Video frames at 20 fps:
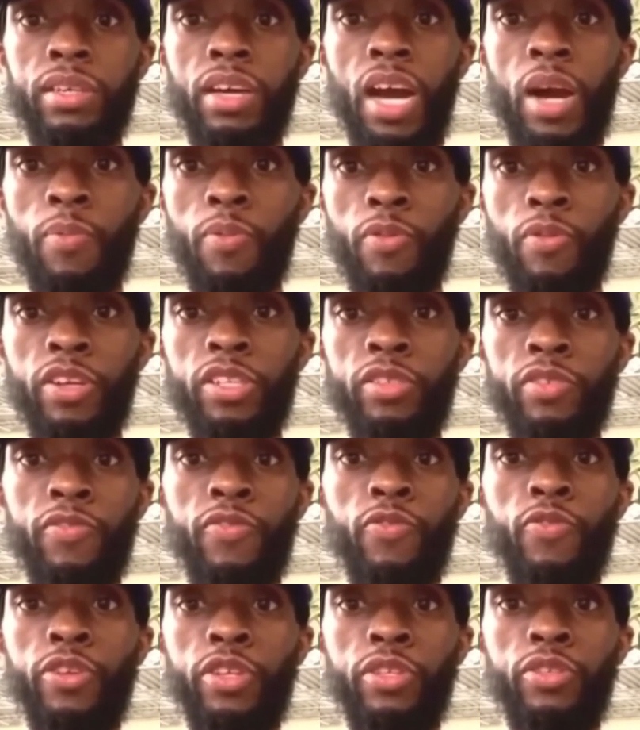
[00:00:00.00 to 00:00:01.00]
Operation
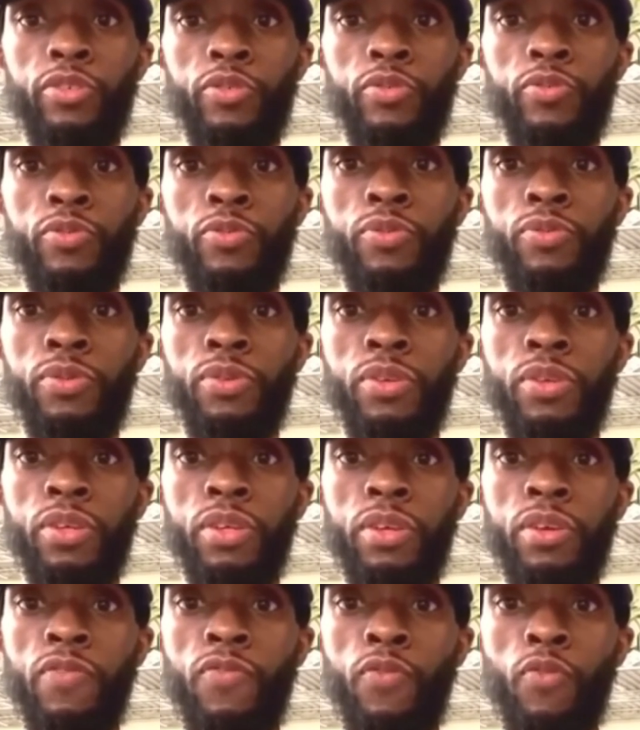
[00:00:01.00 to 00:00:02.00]
42.
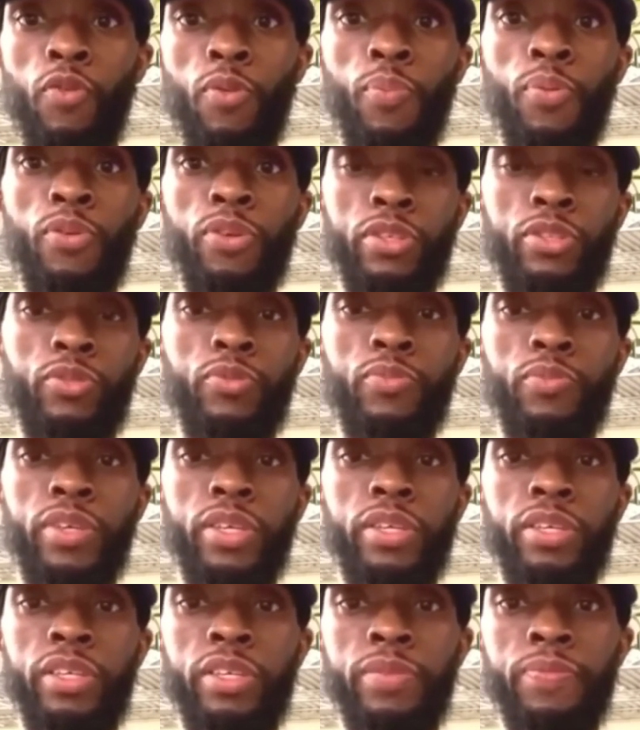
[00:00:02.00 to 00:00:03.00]
4.2
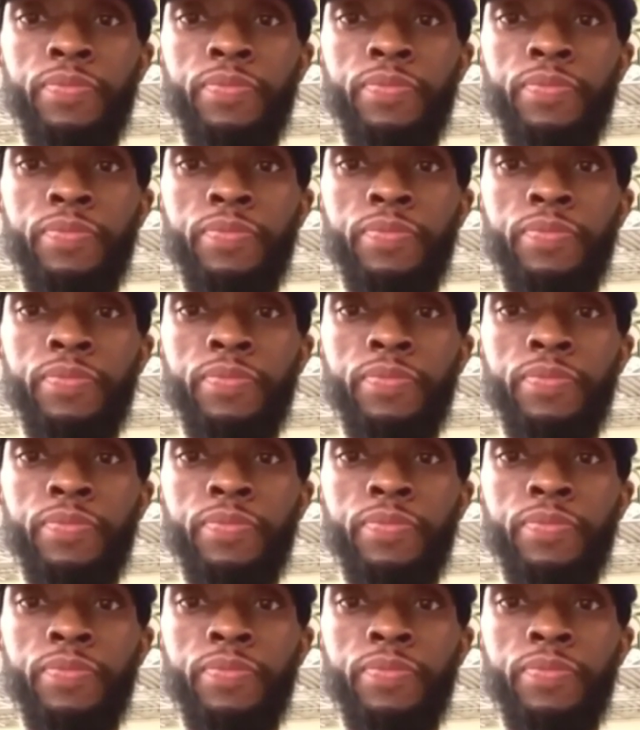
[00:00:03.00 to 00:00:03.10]
million.